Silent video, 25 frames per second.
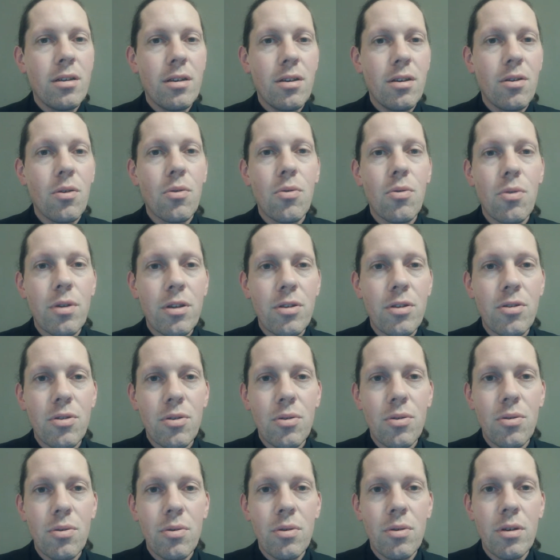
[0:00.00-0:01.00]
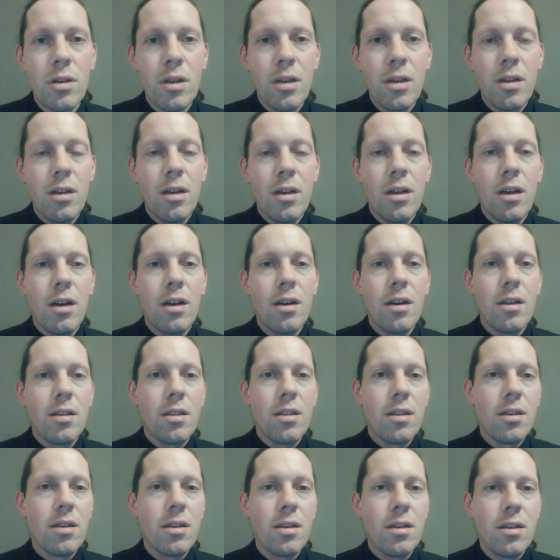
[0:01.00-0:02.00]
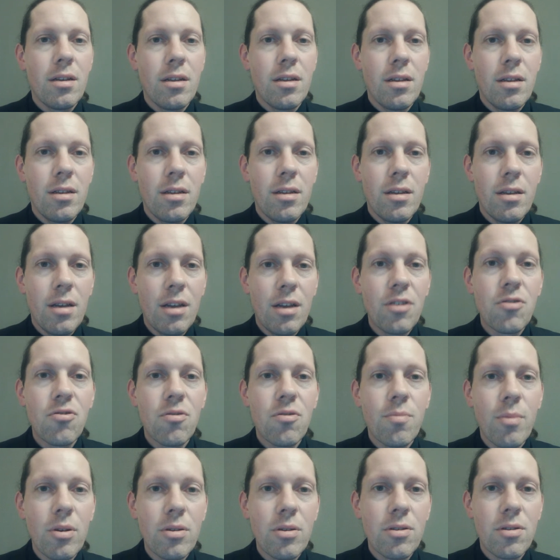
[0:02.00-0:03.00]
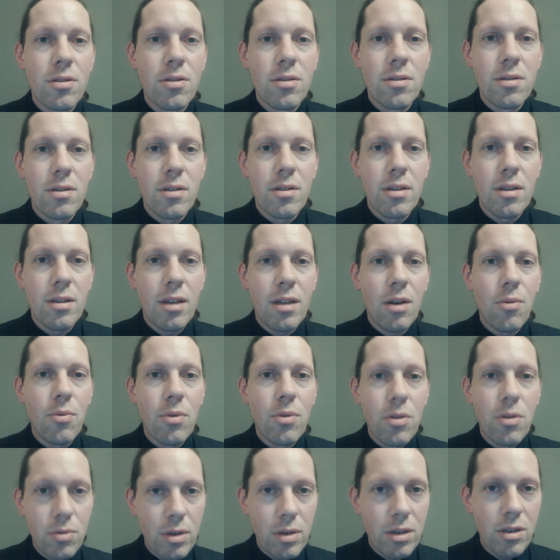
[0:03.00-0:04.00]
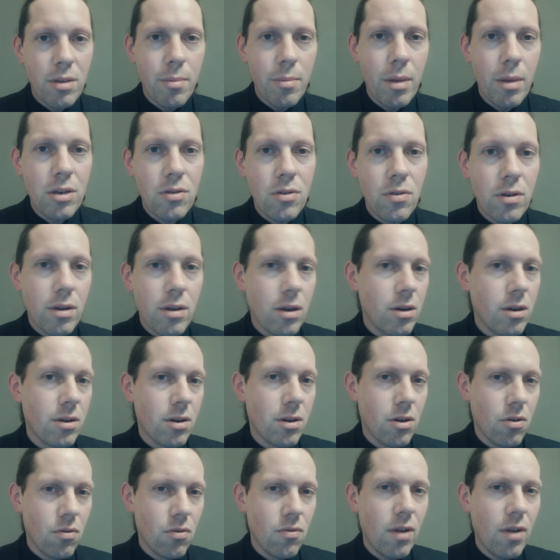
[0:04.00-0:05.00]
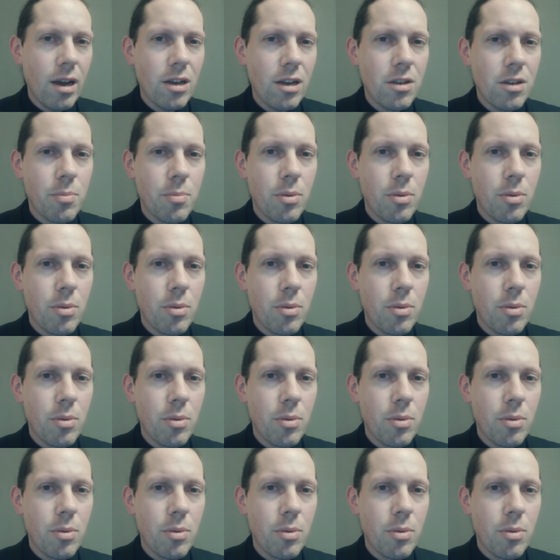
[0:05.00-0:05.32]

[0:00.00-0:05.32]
according to the instruments that we're using to measure it, are correct,